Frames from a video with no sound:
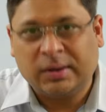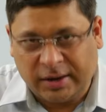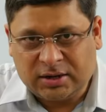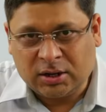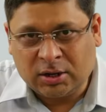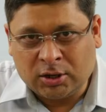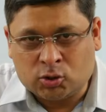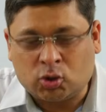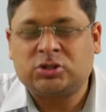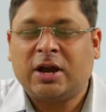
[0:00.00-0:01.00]
right?
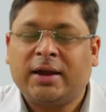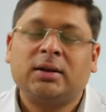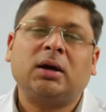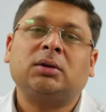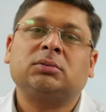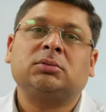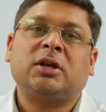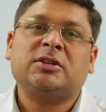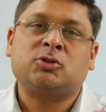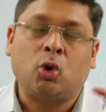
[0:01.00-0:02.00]
So China
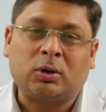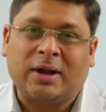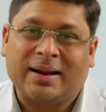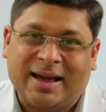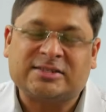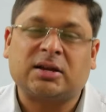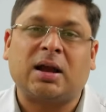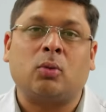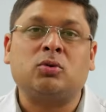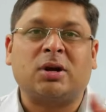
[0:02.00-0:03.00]
is looked at as a
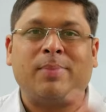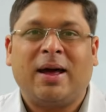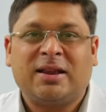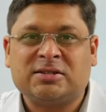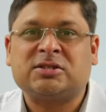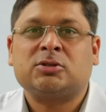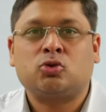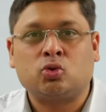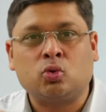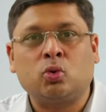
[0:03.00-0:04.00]
counterbalance
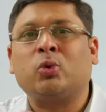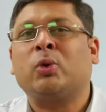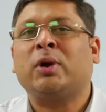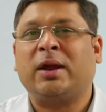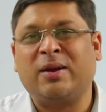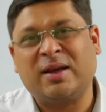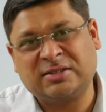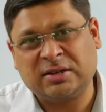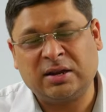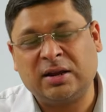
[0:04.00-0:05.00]
to
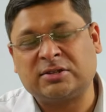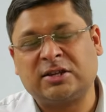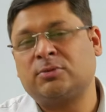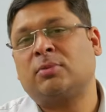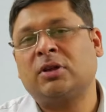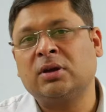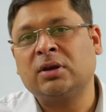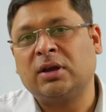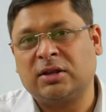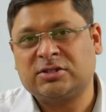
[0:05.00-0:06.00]
India's hegemony
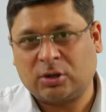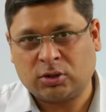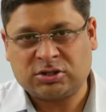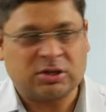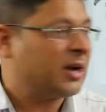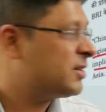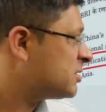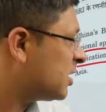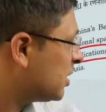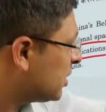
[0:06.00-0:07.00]
in South Asia.
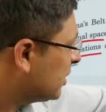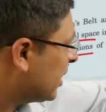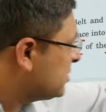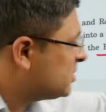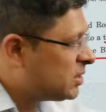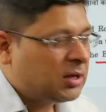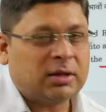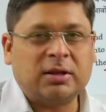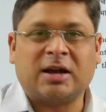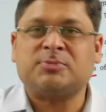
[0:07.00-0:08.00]
That's
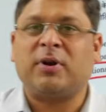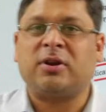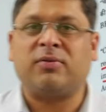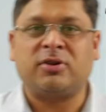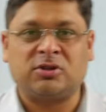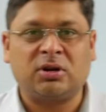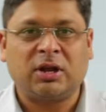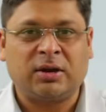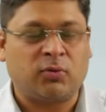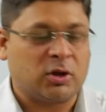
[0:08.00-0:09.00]
the aspect in regional
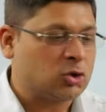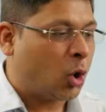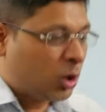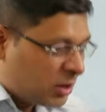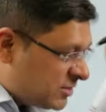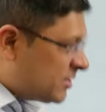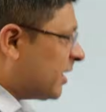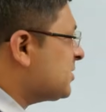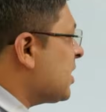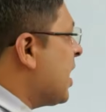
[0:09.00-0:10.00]
influence. So all these
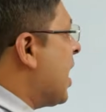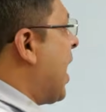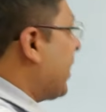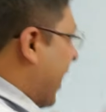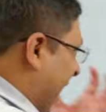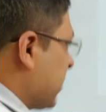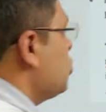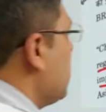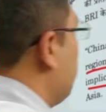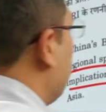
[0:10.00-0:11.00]
things are
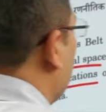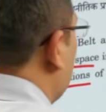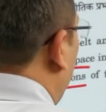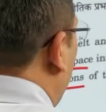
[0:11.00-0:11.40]
actually bringing